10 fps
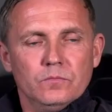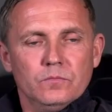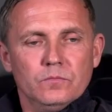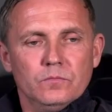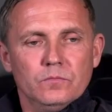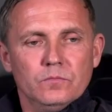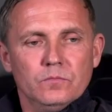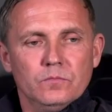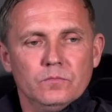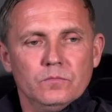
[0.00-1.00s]

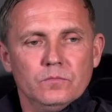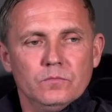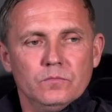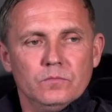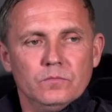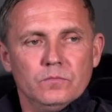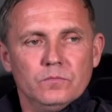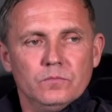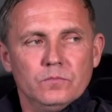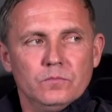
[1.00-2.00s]

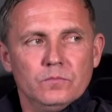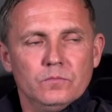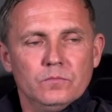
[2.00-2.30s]
The person shown says nothing.